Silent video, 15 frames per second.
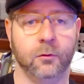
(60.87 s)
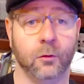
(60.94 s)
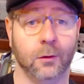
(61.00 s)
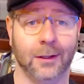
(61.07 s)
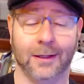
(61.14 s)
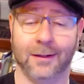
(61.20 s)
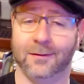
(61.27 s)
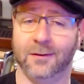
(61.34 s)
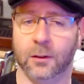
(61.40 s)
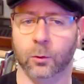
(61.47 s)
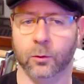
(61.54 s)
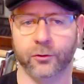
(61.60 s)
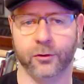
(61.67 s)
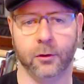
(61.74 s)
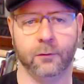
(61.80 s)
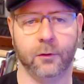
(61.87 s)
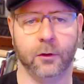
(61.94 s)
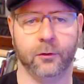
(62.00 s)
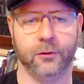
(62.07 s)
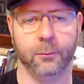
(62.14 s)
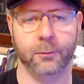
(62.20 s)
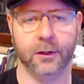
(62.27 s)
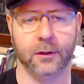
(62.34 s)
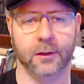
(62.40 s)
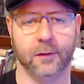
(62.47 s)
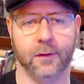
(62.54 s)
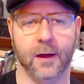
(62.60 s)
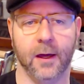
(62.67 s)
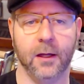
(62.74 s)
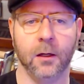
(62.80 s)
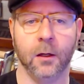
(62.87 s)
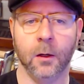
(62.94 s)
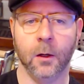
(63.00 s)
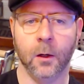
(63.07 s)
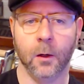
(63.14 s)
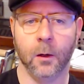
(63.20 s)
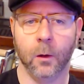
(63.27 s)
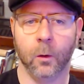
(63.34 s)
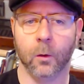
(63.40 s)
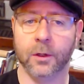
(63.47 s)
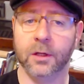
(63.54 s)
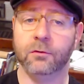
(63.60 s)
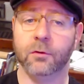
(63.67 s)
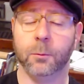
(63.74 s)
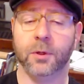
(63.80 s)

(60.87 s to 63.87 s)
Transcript: sort of like SQL Server or something like that, or even